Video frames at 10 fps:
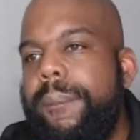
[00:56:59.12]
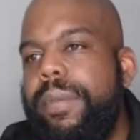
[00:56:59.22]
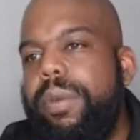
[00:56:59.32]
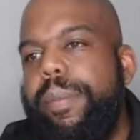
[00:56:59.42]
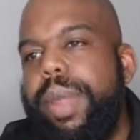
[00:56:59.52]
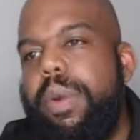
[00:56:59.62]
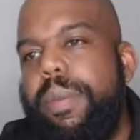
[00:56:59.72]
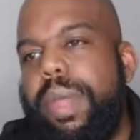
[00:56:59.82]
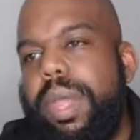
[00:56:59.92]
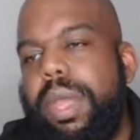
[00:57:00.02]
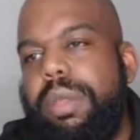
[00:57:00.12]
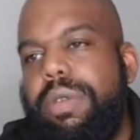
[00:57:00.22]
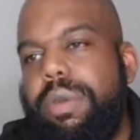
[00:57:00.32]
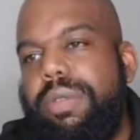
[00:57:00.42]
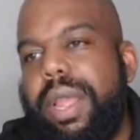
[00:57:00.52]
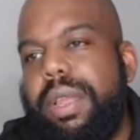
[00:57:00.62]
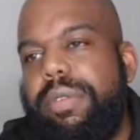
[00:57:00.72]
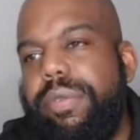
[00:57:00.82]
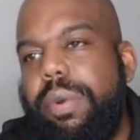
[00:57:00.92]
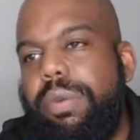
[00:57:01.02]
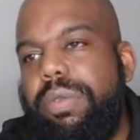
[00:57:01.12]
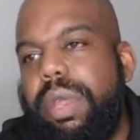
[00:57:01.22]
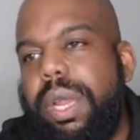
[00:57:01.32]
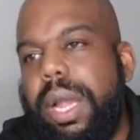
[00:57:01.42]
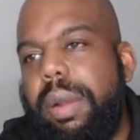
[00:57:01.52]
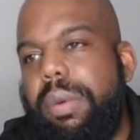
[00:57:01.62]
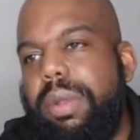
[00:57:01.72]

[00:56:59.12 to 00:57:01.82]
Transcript: So bear with me 2 seconds, folks, and I will